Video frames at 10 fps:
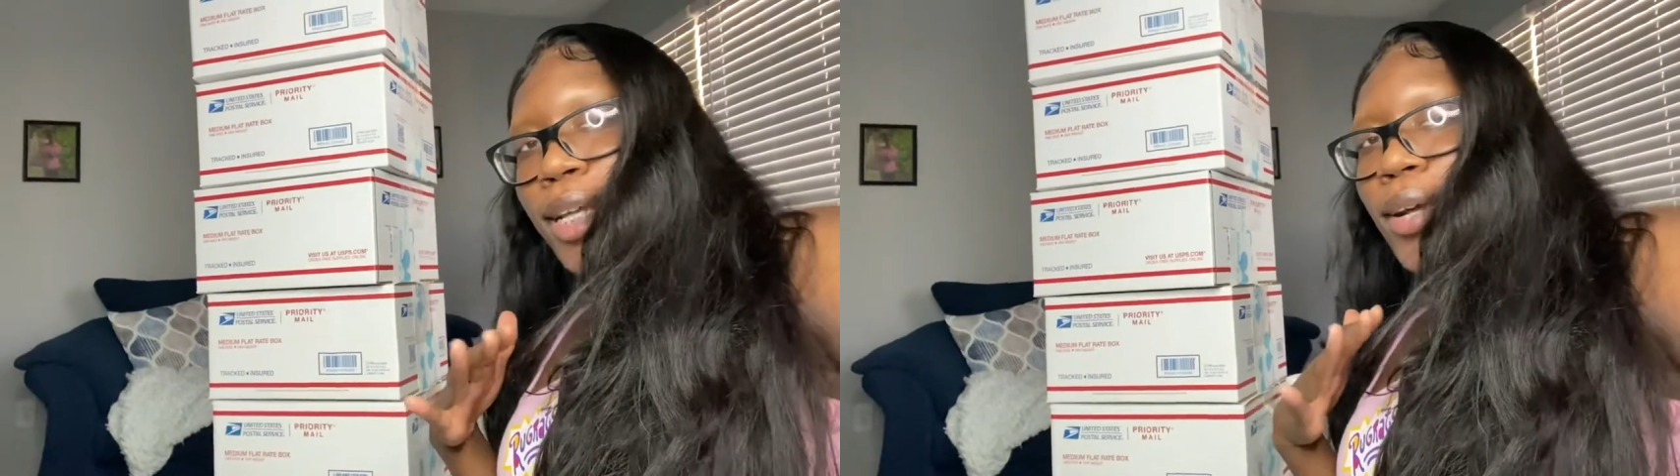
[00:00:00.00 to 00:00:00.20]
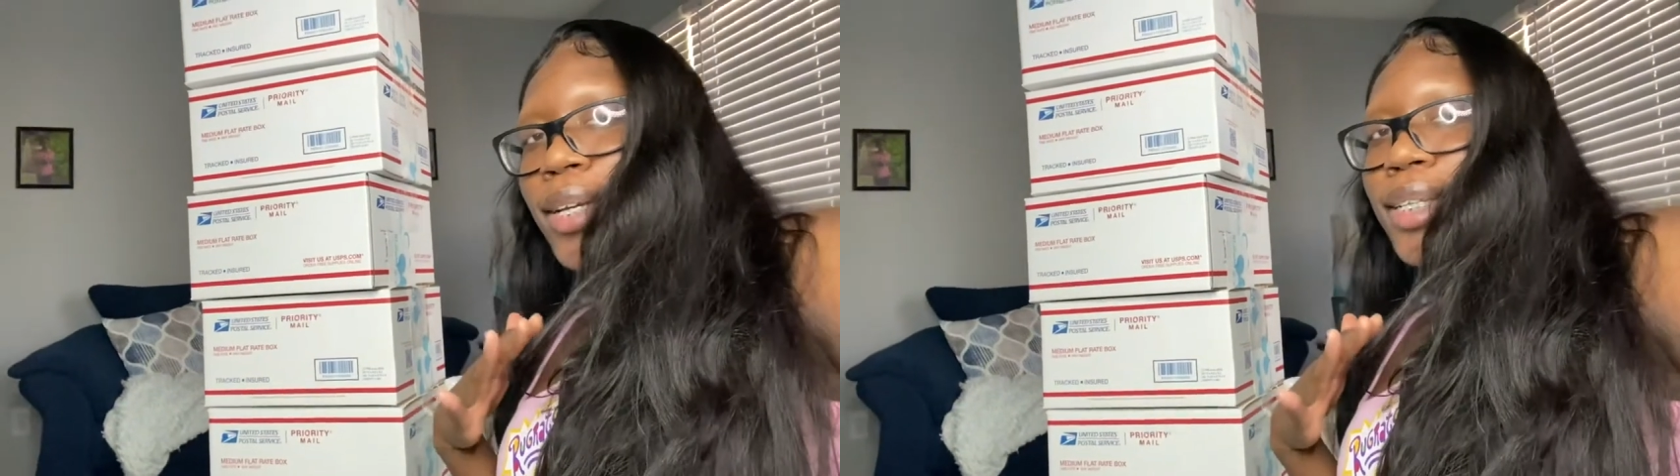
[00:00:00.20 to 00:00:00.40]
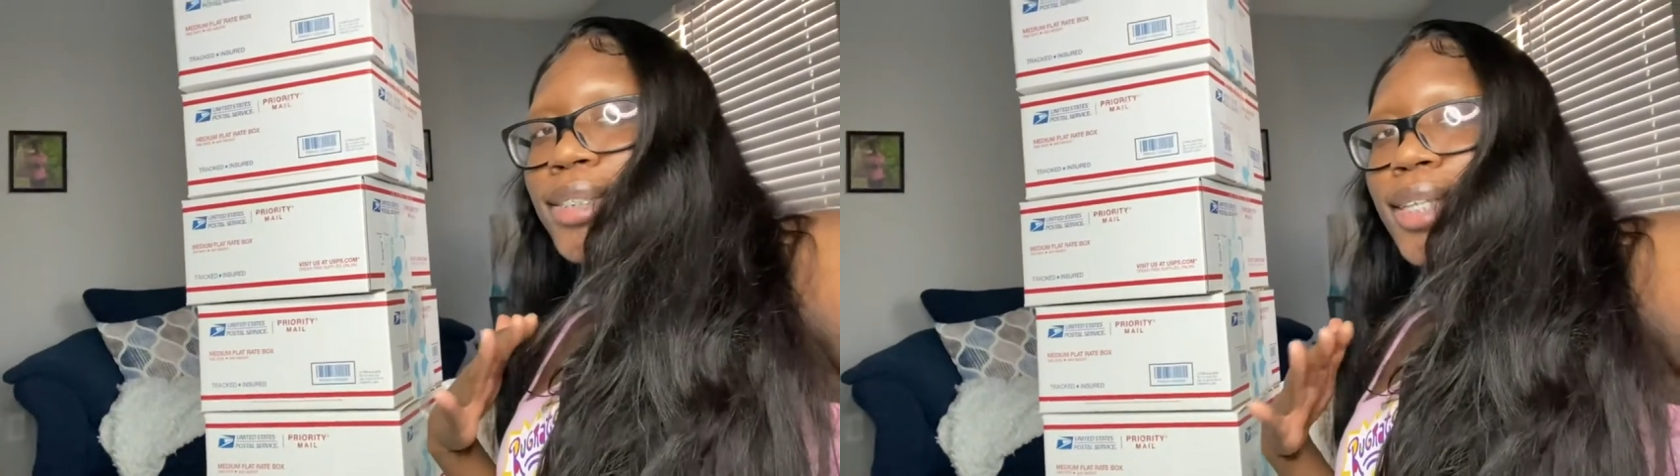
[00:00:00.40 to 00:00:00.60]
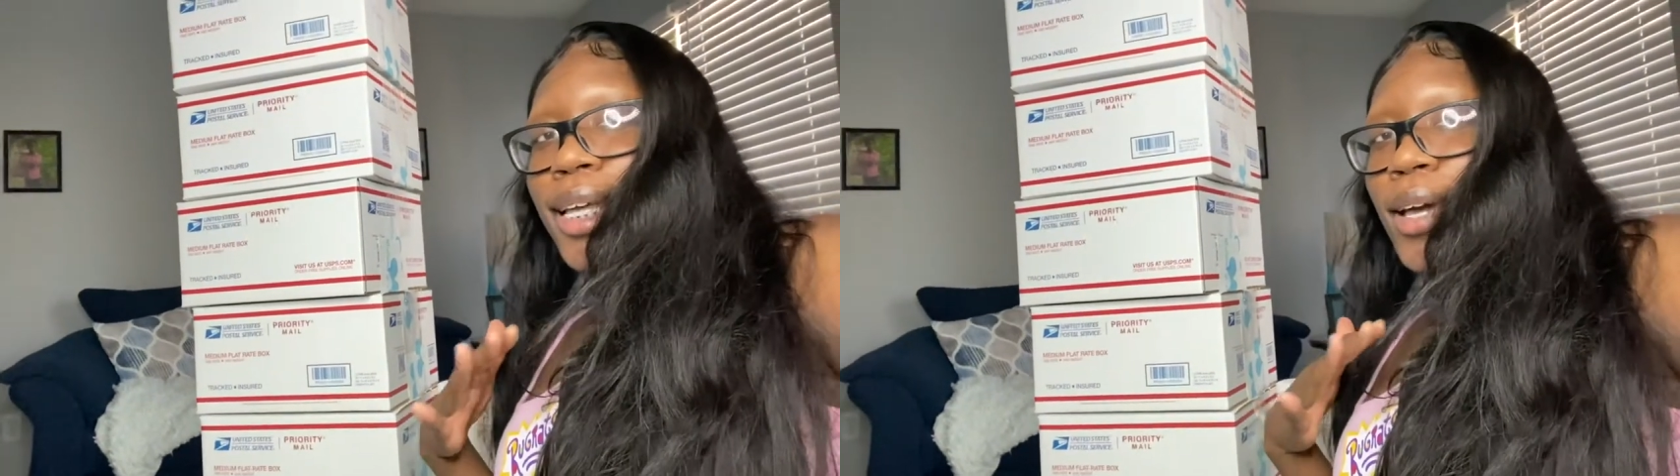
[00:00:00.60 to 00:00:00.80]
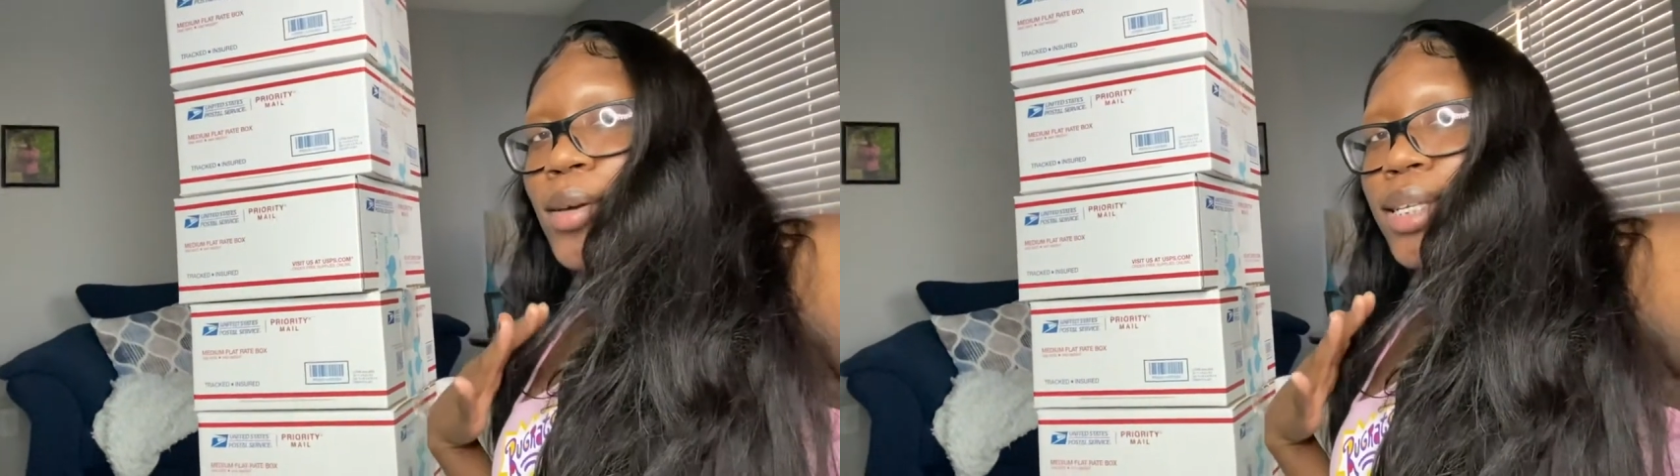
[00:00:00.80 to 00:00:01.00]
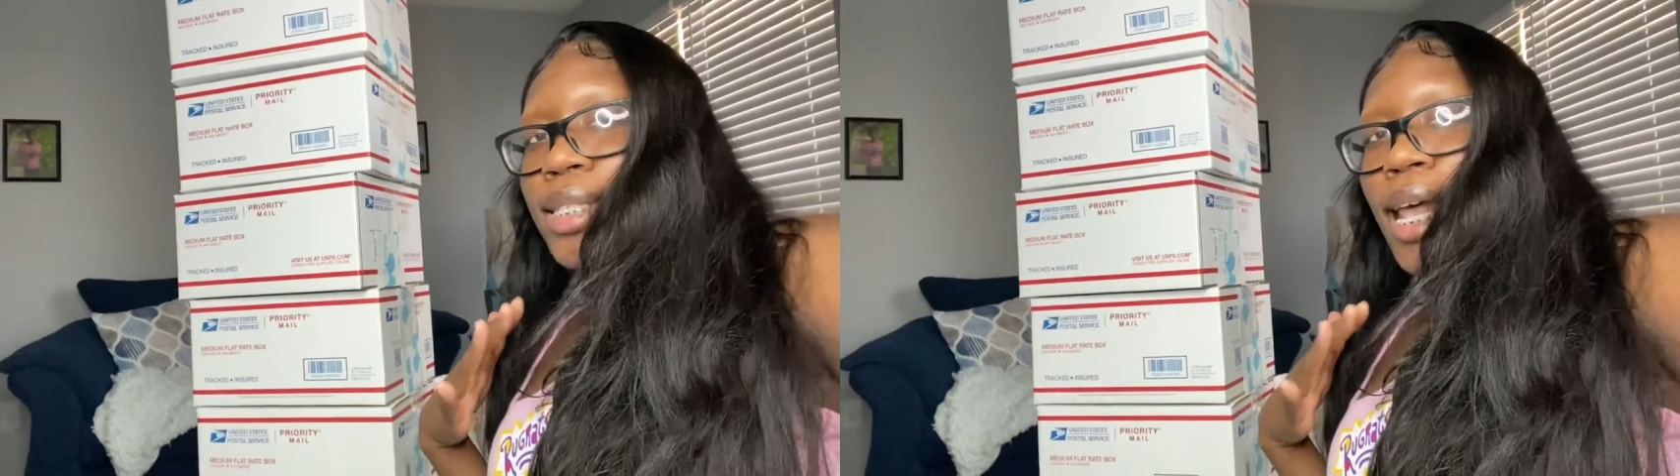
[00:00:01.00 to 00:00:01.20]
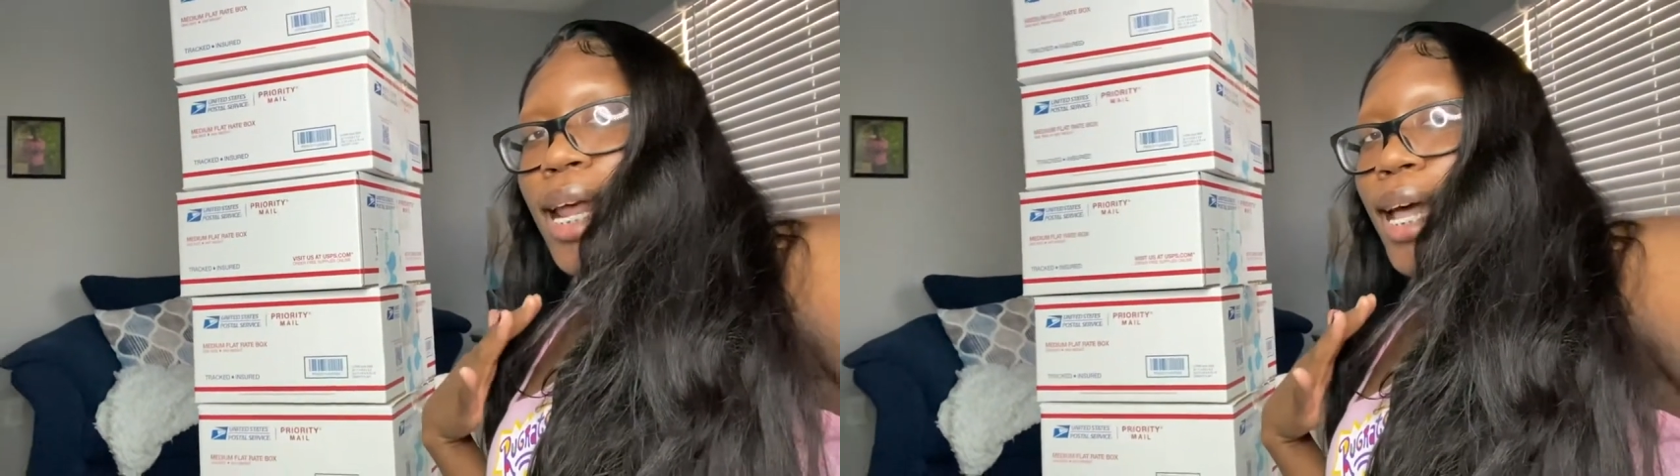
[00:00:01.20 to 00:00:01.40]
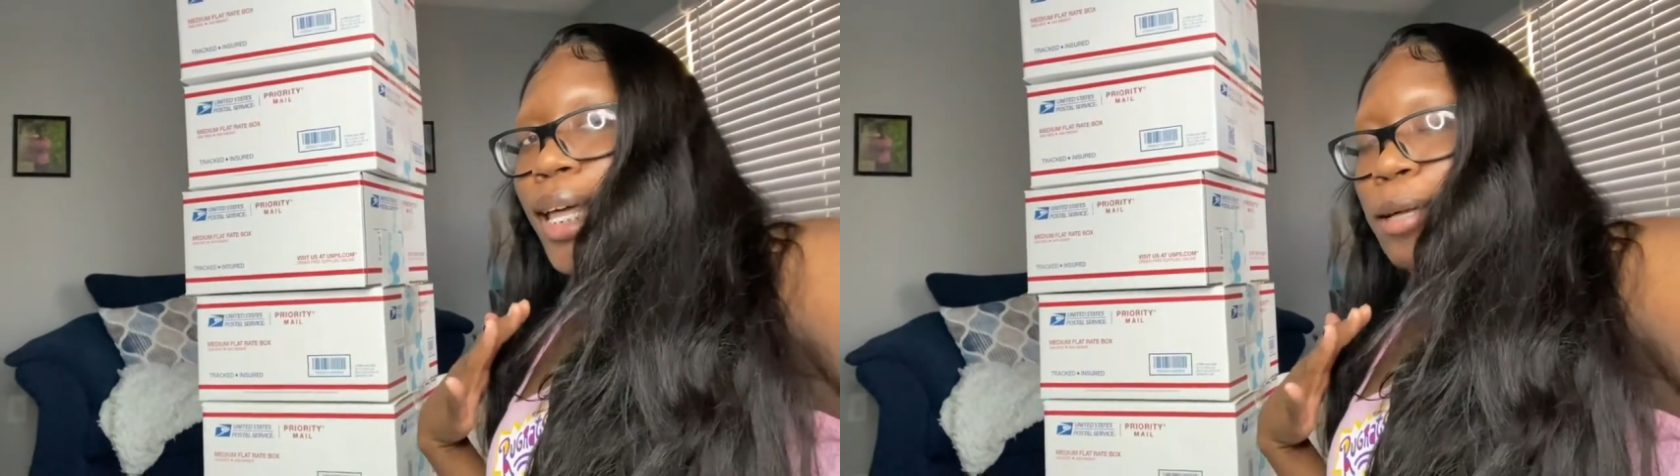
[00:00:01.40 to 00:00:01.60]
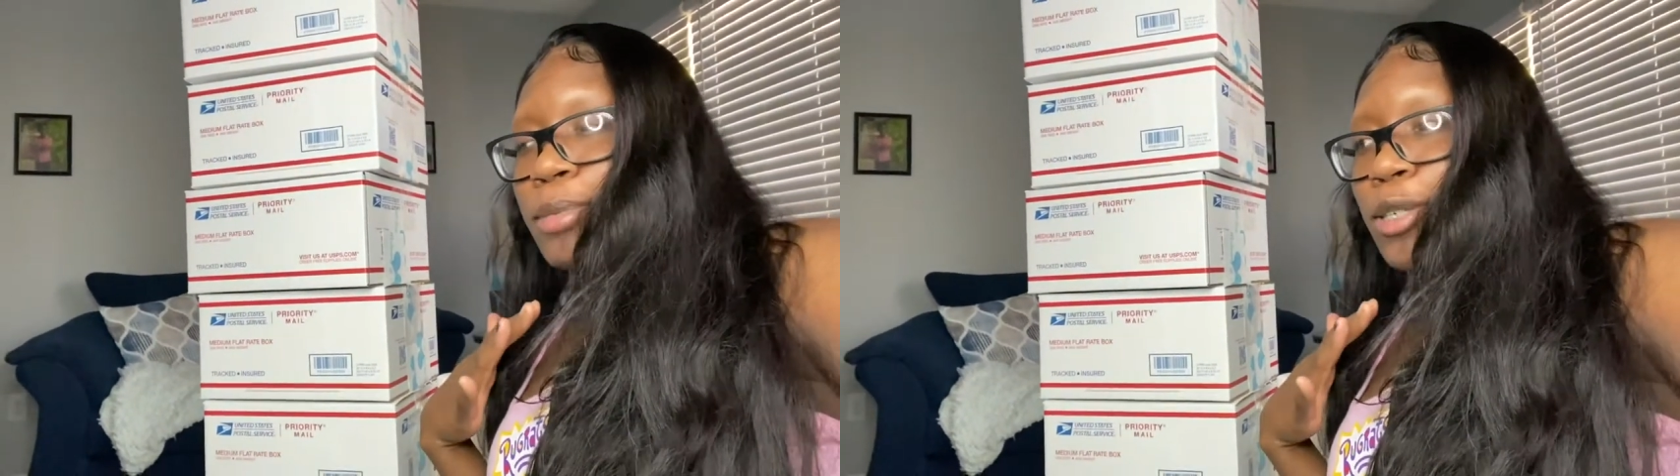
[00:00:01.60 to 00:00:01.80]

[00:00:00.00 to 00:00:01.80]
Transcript: I don't understand how excited I am